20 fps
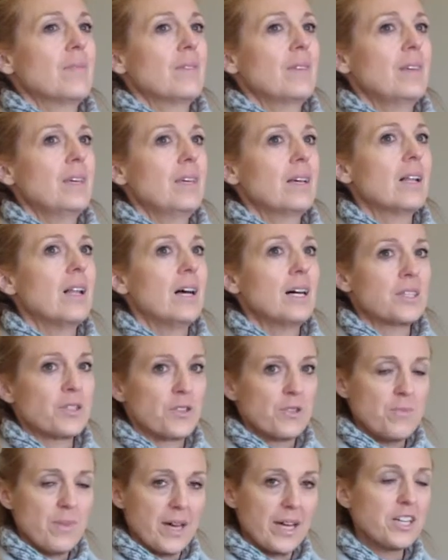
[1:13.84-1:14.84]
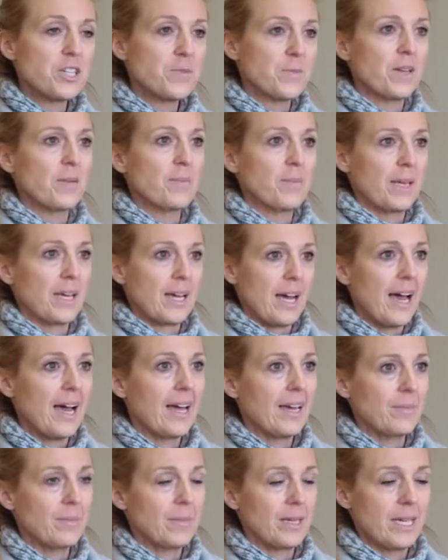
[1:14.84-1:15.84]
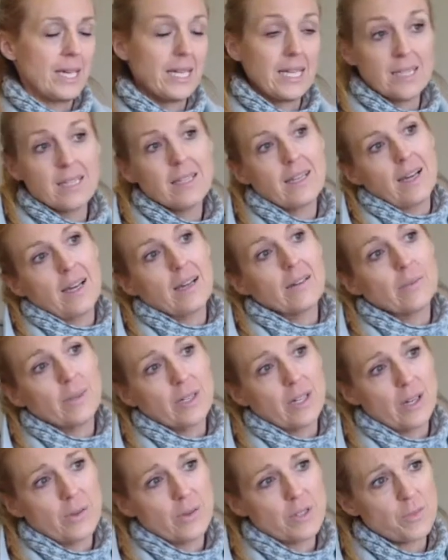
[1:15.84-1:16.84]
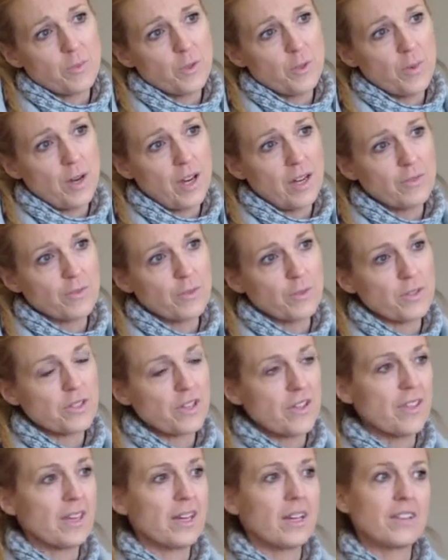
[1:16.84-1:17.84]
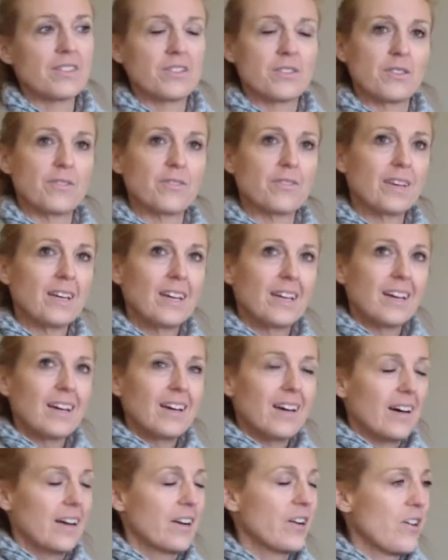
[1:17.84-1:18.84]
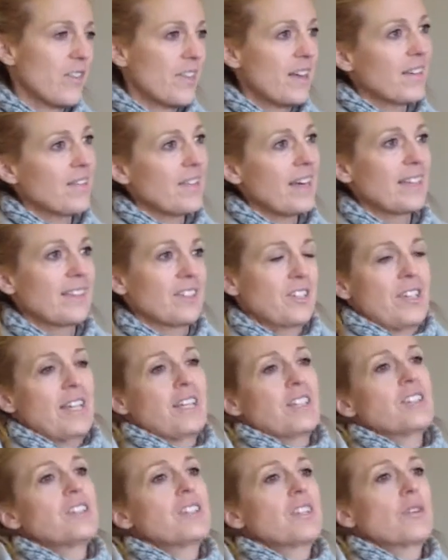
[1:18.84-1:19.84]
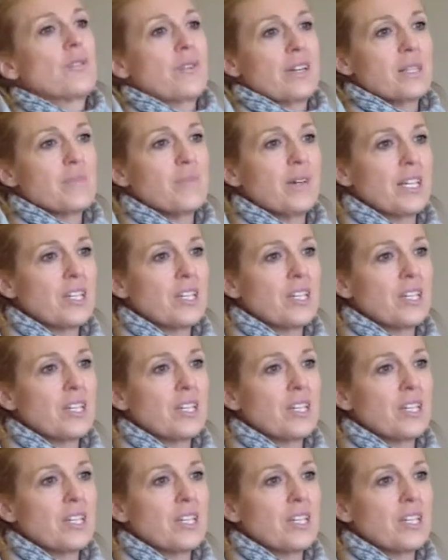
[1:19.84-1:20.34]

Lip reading: the classroom management became easier when I was more mindful. So then I sort of, I don't know, that just increased my